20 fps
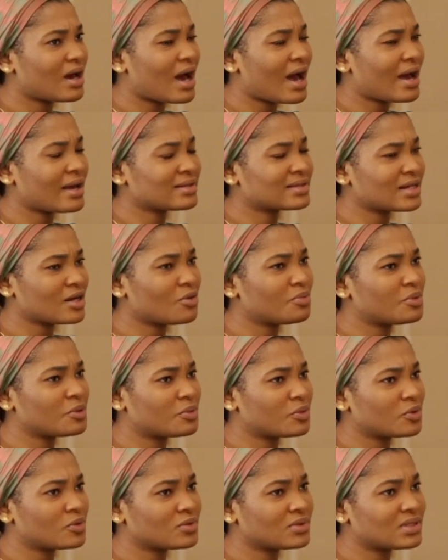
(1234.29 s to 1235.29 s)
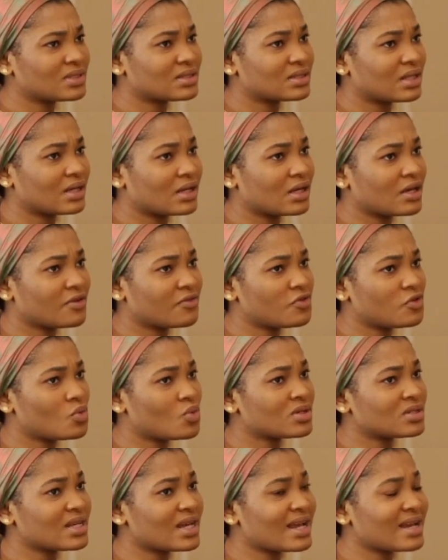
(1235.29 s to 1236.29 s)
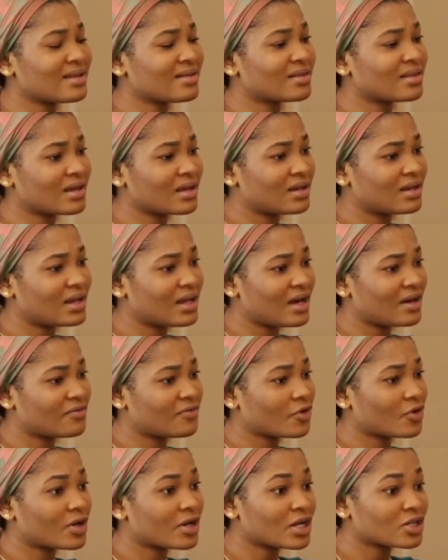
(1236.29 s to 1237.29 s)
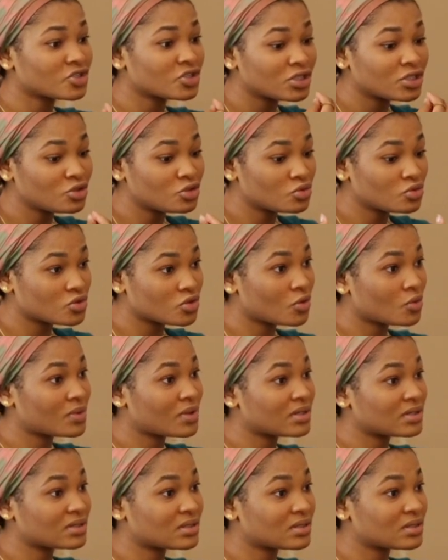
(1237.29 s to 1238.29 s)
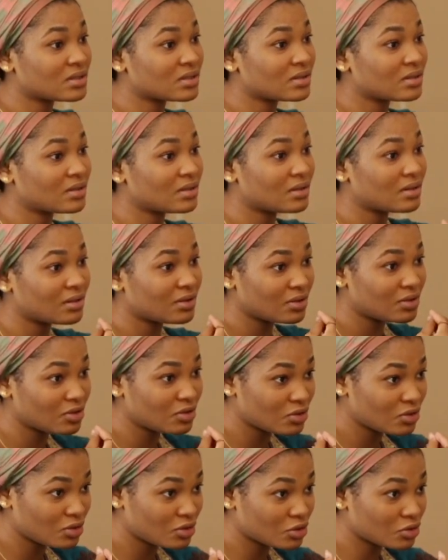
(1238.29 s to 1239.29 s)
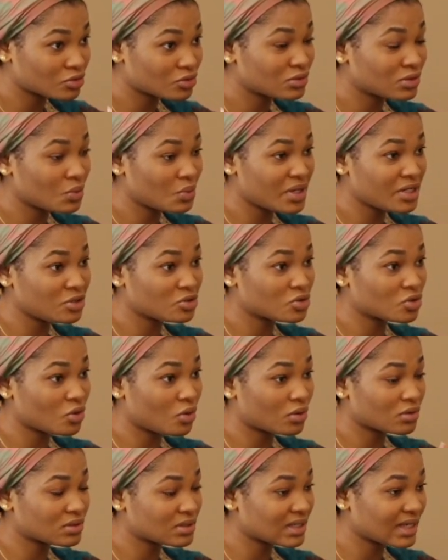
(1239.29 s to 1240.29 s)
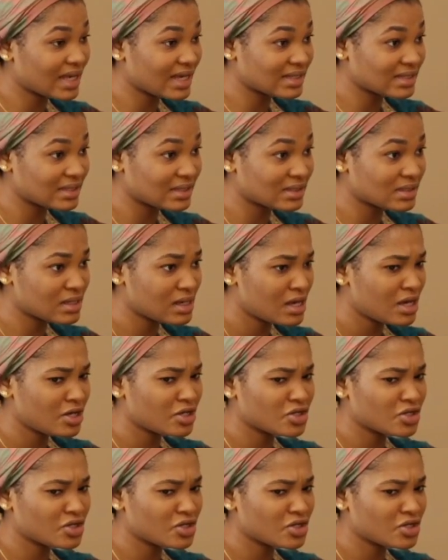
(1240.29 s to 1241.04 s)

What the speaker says: I tell people this thing, if you want anything in life, you can actually use your words, the way you talk, to get it.